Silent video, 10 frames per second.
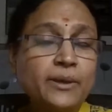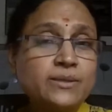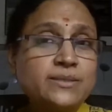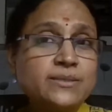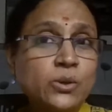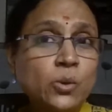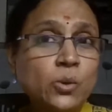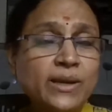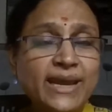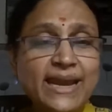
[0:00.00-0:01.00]
Because this
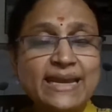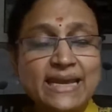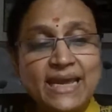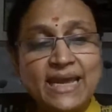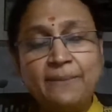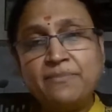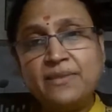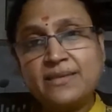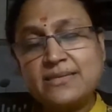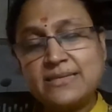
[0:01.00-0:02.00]
root can keep
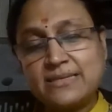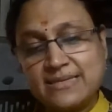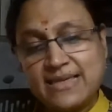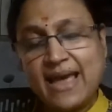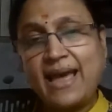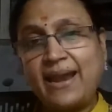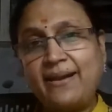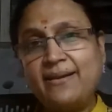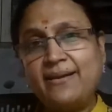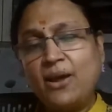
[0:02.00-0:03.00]
the
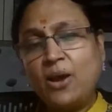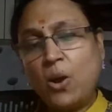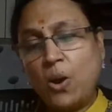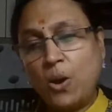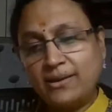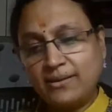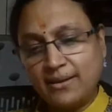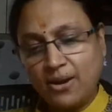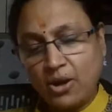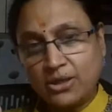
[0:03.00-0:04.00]
sand or
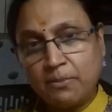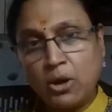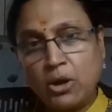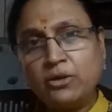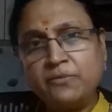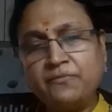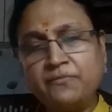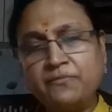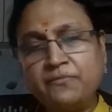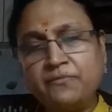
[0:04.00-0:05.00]
the bottom
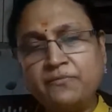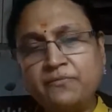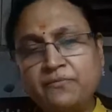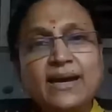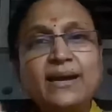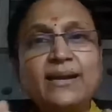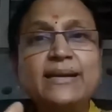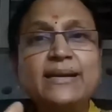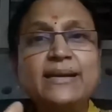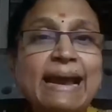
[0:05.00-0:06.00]
of the sea a
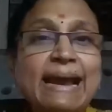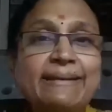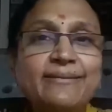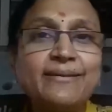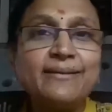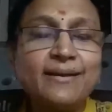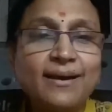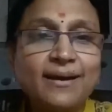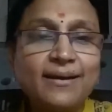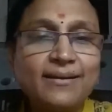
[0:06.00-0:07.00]
little lighter and
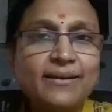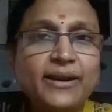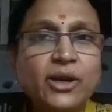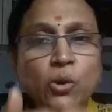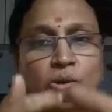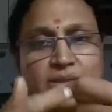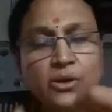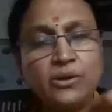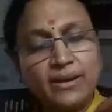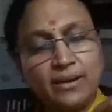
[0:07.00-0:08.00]
harder. It grows
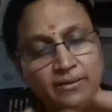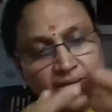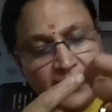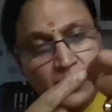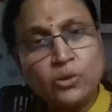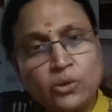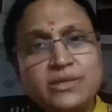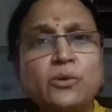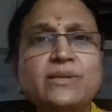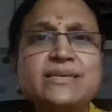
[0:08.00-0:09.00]

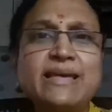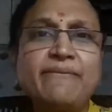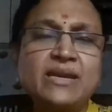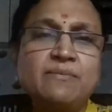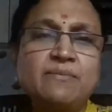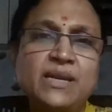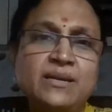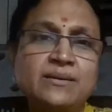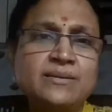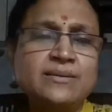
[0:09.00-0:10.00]
around 70
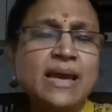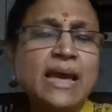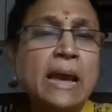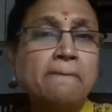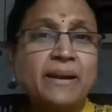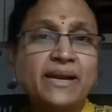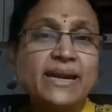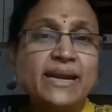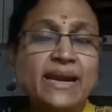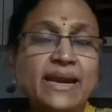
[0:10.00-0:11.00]
meters,
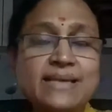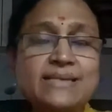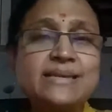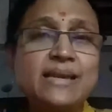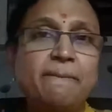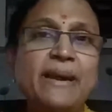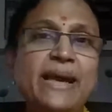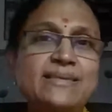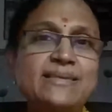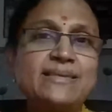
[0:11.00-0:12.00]
but it has the
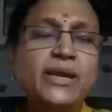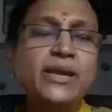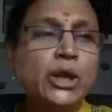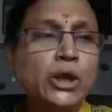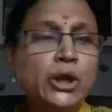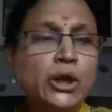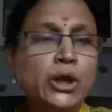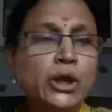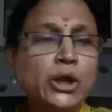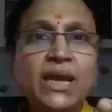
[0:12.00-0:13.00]
capacity
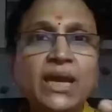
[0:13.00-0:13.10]
to